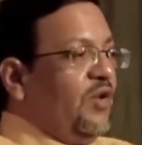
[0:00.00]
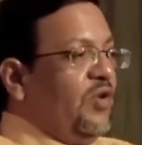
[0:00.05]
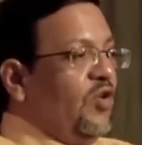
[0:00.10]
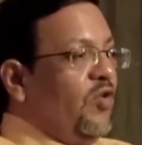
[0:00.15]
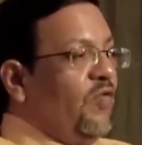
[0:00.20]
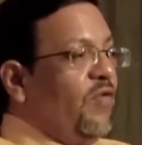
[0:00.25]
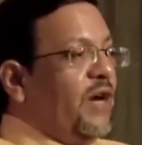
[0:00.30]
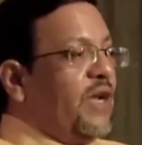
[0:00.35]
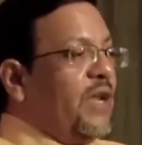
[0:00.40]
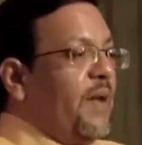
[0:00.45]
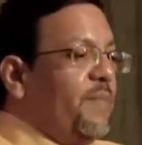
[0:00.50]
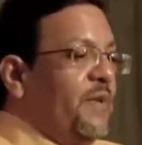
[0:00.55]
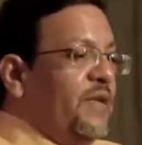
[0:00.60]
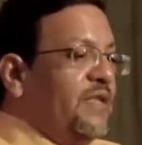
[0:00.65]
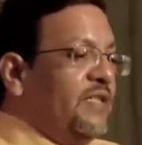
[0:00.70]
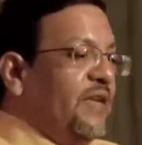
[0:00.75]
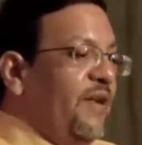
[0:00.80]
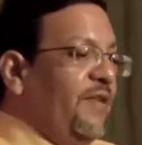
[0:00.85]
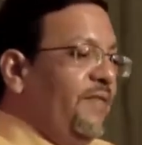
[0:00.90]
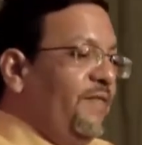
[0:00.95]
Now, what
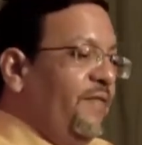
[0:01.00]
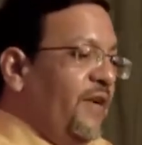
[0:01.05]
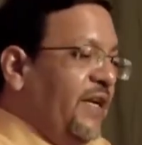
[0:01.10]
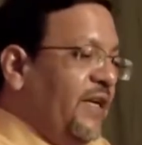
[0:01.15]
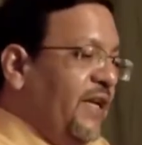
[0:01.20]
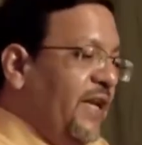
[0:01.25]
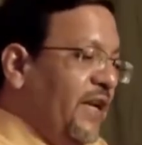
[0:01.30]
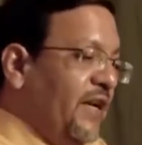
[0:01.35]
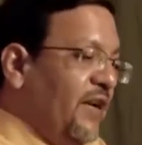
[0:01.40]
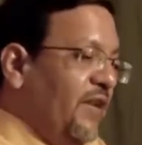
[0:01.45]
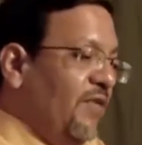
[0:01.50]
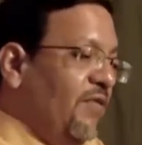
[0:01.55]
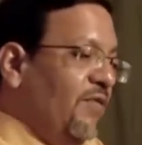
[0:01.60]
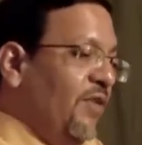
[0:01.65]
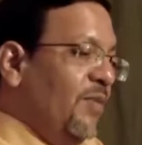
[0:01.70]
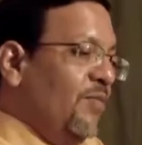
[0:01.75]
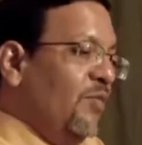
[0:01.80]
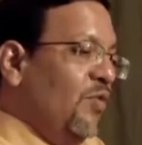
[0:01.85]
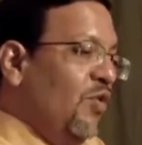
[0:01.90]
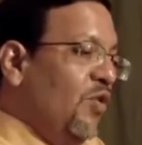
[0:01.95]
happens if I take
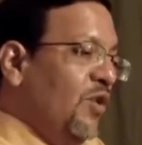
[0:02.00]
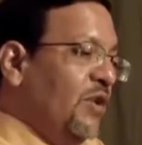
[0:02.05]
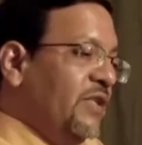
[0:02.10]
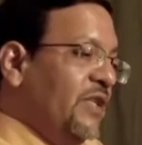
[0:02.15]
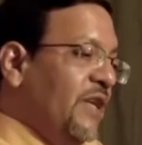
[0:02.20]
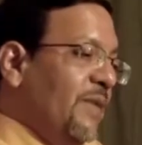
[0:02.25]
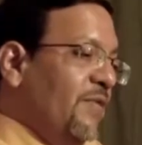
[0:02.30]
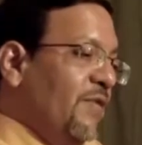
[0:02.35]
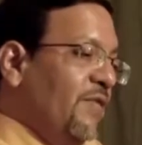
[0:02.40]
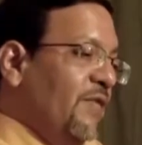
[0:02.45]
one more step